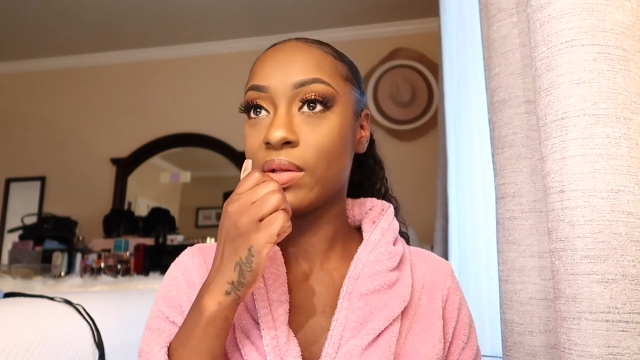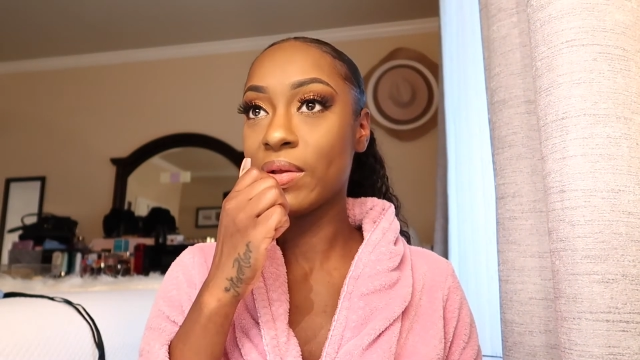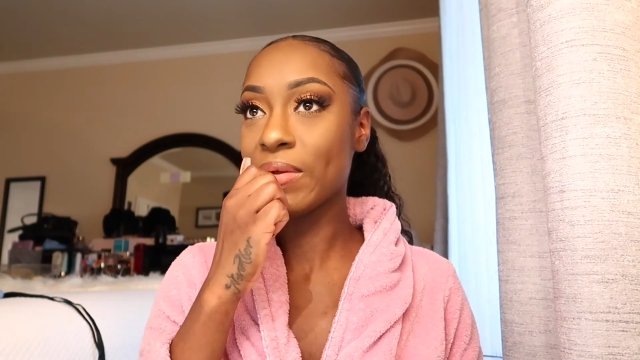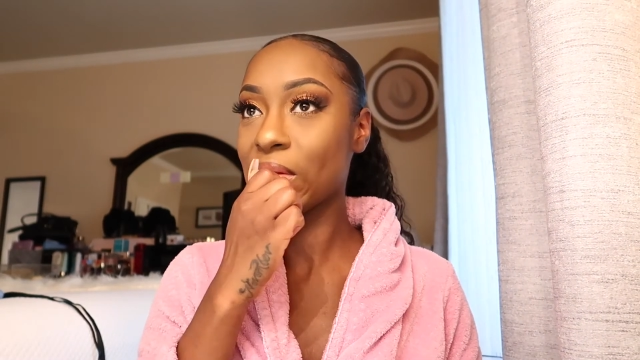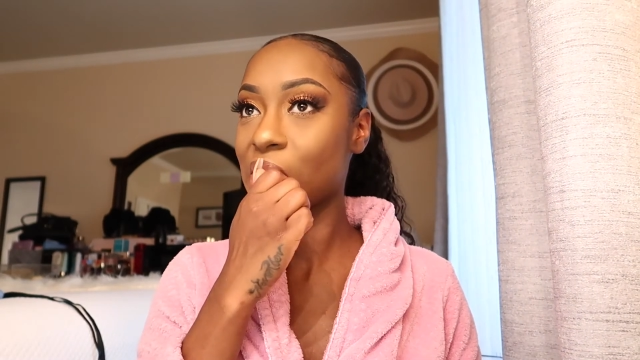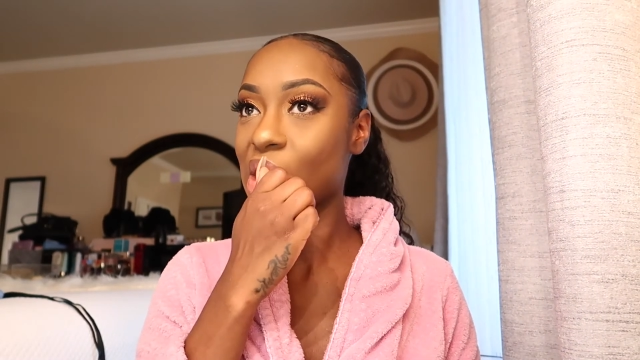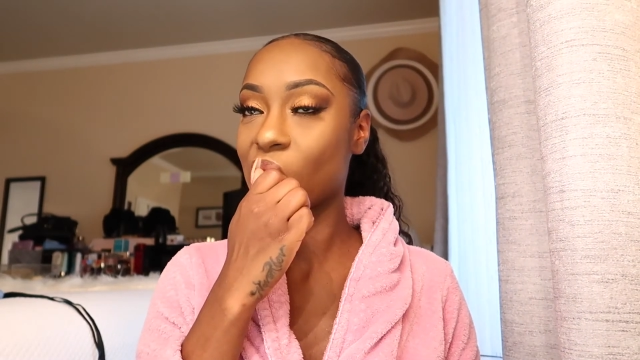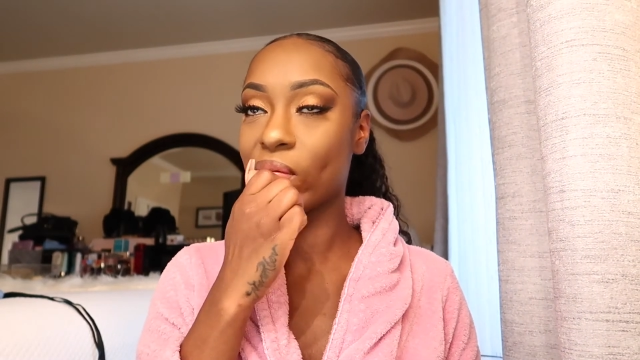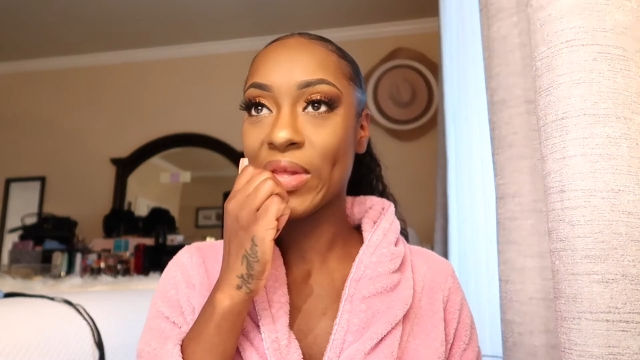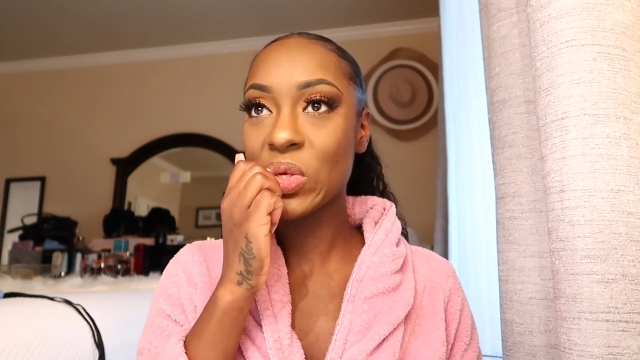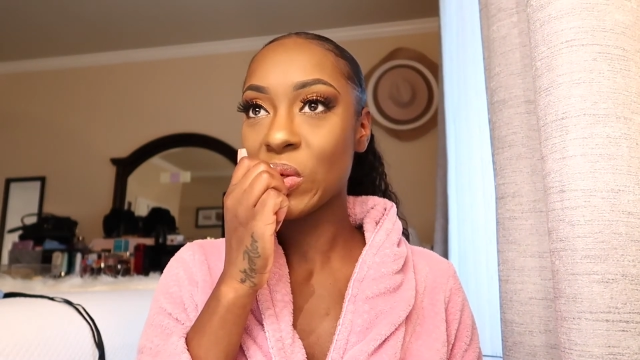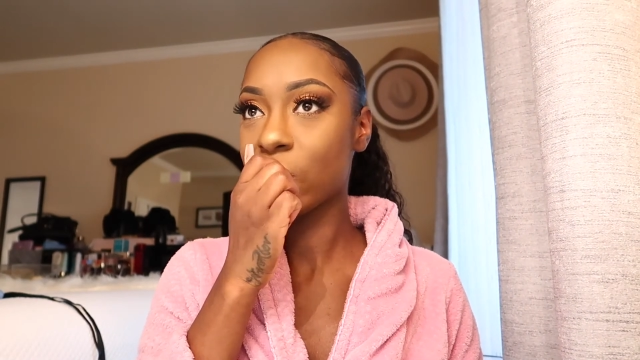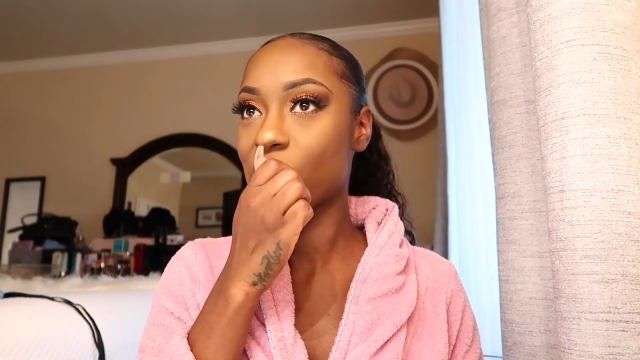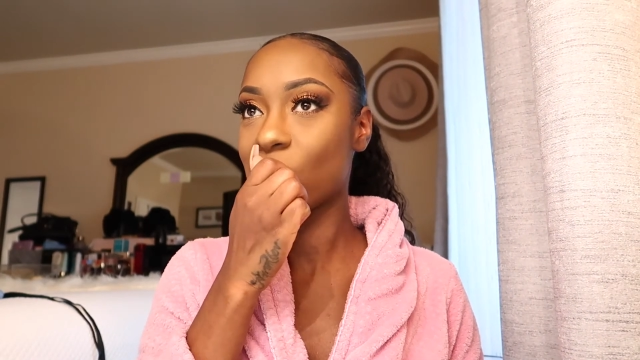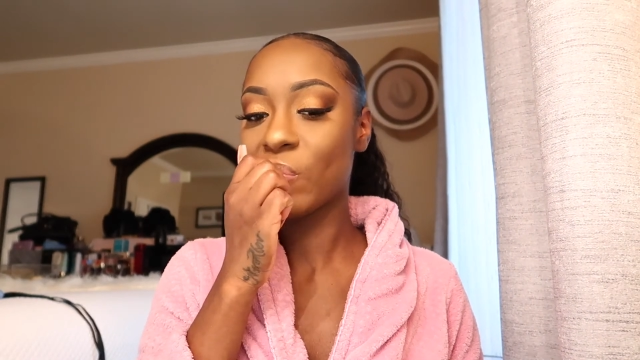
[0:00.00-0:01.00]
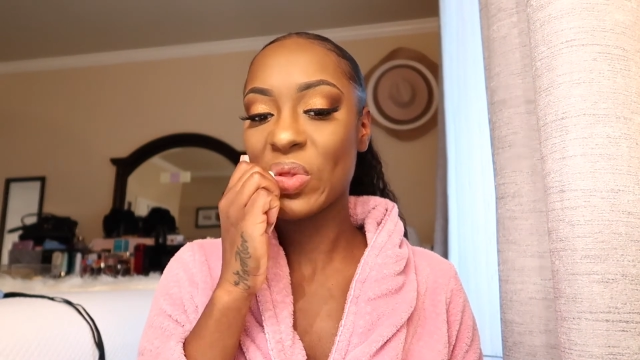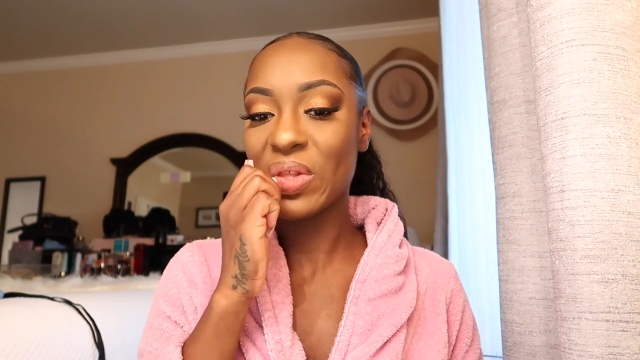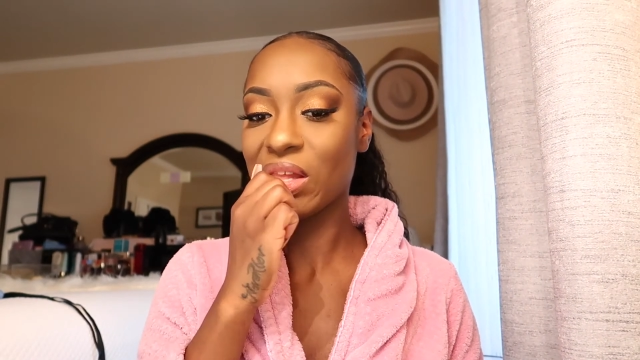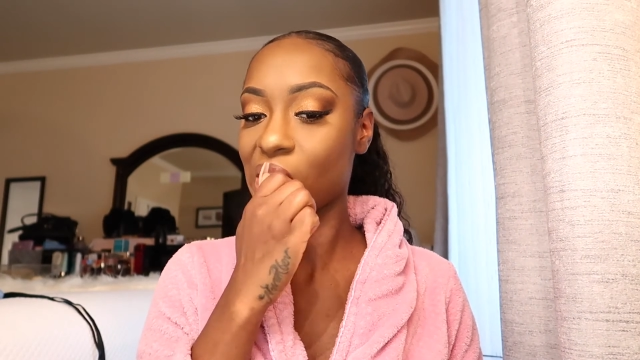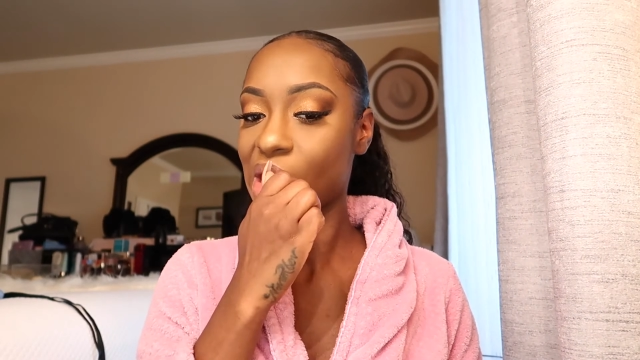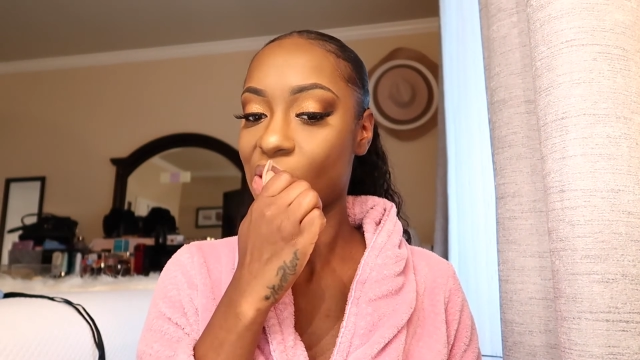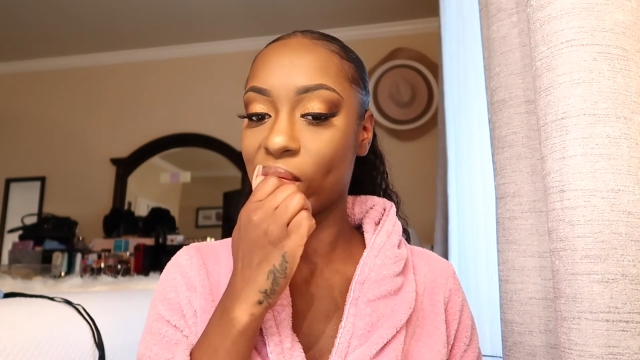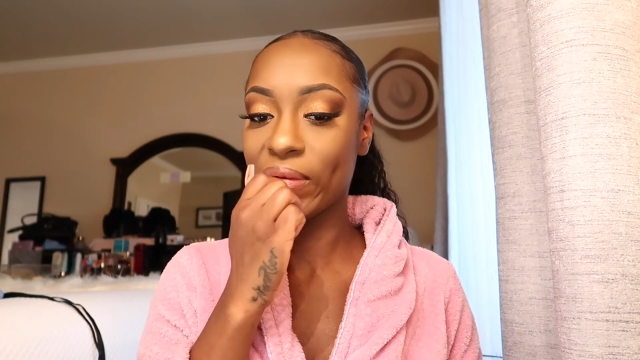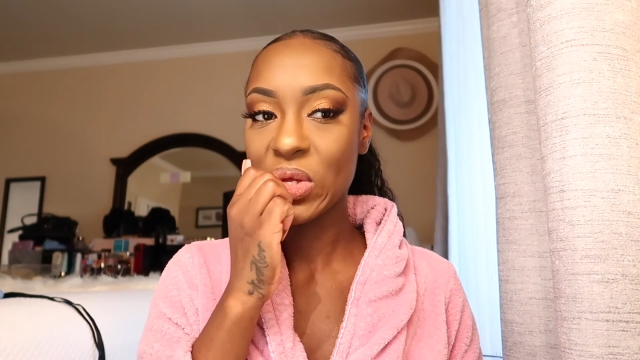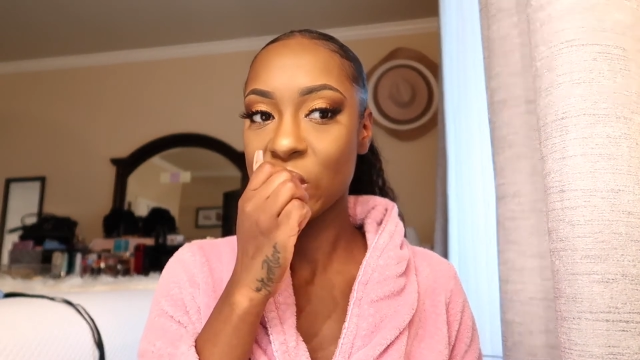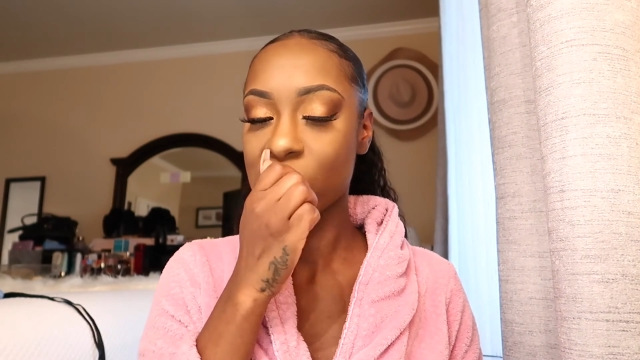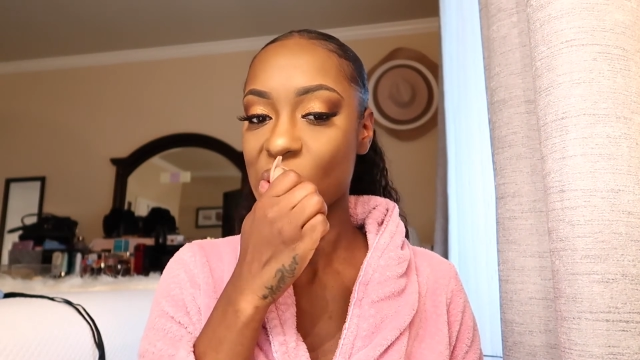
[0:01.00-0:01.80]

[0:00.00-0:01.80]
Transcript: Urban Decay pressed powder.